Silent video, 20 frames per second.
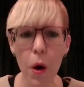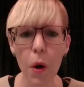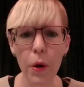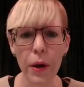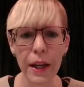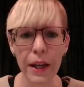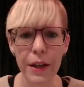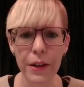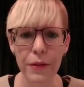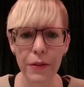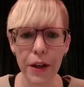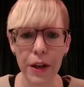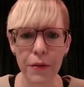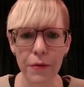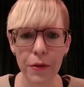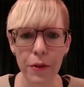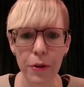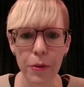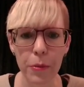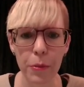Oh yeah,
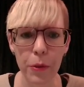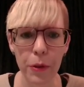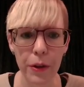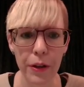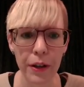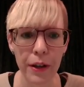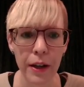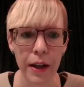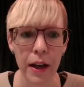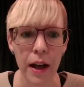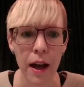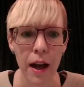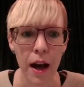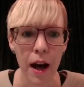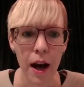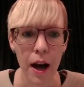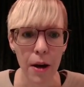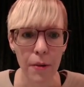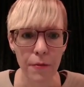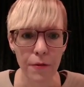and real important,
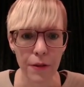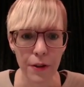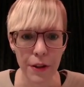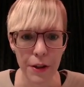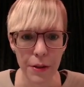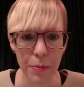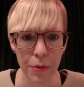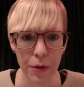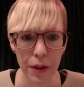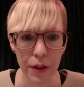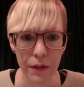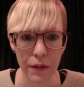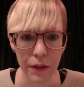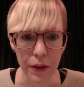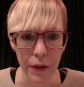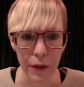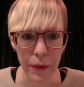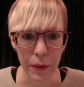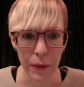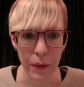for this
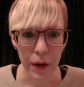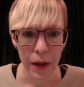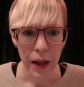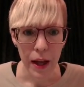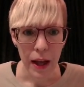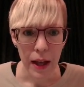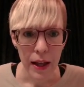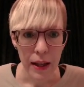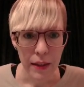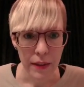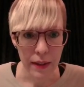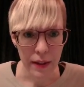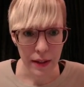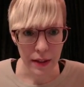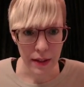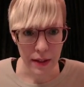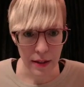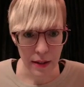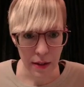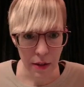preview,
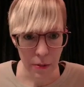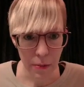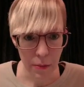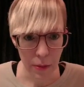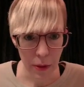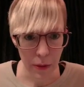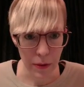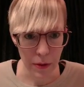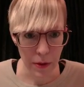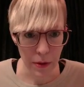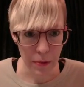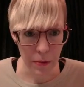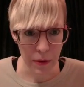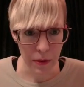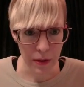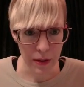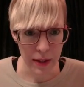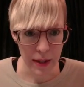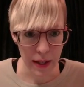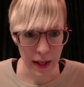this
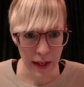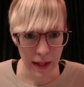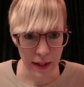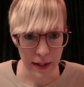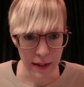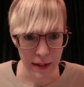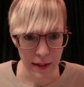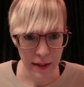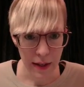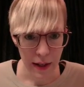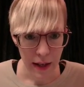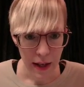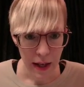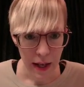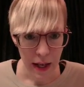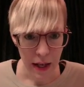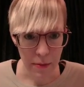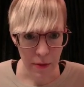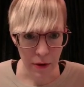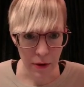composable takes
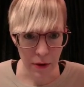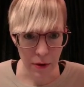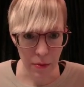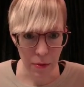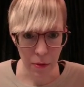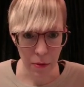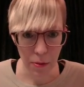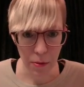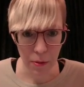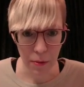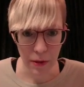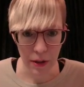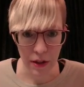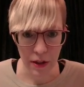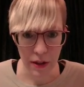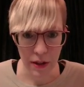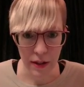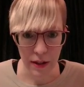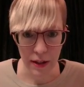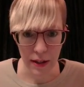a multiple
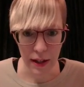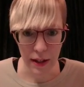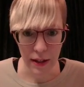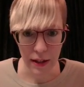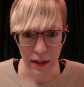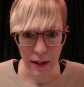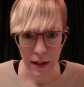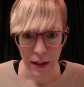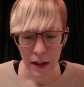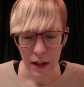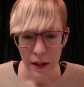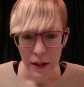permission state.